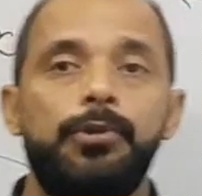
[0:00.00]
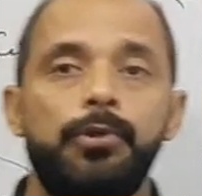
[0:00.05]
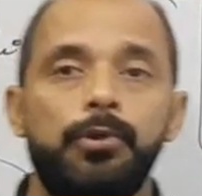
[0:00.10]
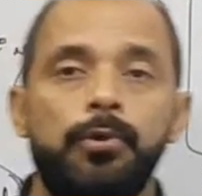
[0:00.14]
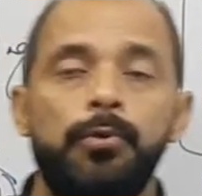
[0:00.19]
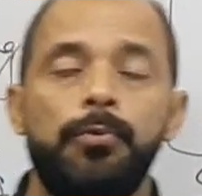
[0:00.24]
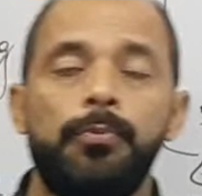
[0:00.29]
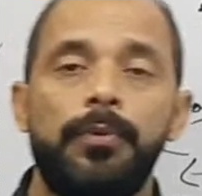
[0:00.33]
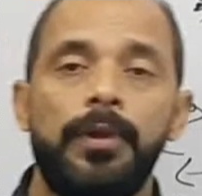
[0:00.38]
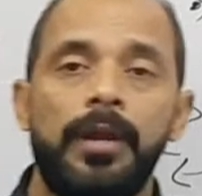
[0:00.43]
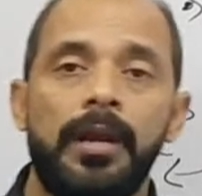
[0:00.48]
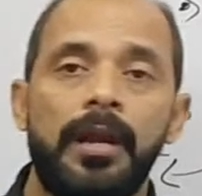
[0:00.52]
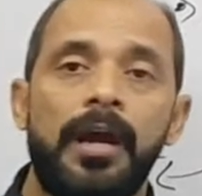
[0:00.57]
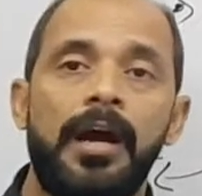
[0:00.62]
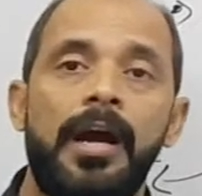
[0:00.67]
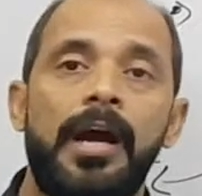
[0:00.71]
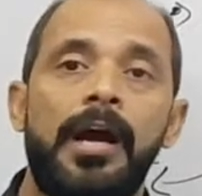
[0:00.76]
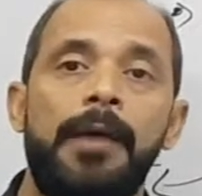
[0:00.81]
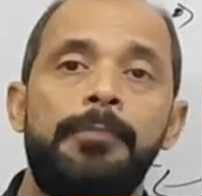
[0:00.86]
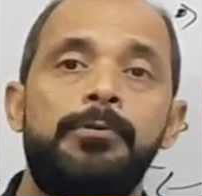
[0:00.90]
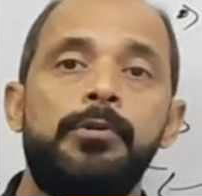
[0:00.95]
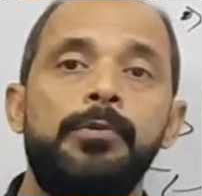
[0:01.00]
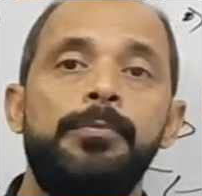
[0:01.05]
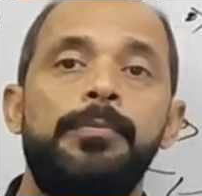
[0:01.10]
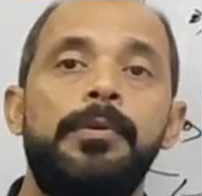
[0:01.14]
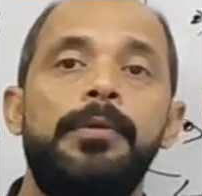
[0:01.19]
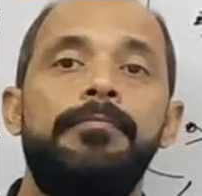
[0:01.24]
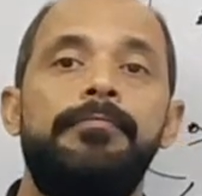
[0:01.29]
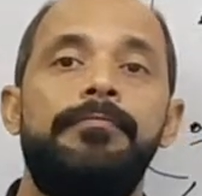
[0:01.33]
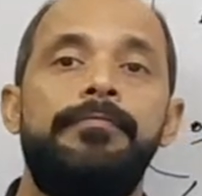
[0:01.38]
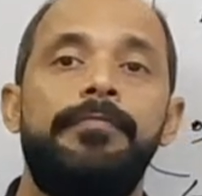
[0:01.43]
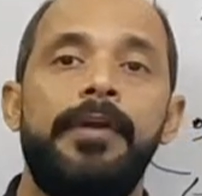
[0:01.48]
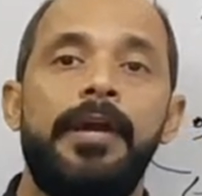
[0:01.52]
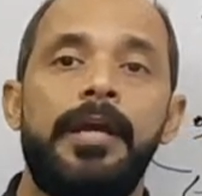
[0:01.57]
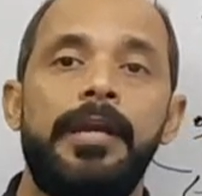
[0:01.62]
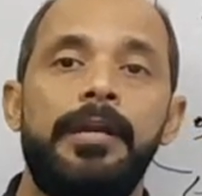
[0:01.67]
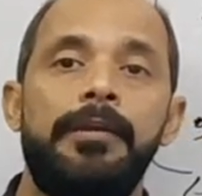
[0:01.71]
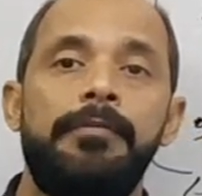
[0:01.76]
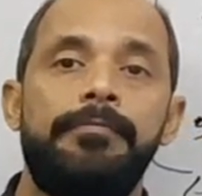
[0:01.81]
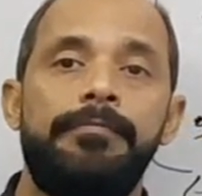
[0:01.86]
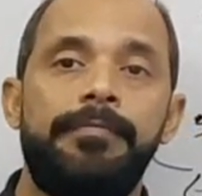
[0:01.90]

you will have to be very,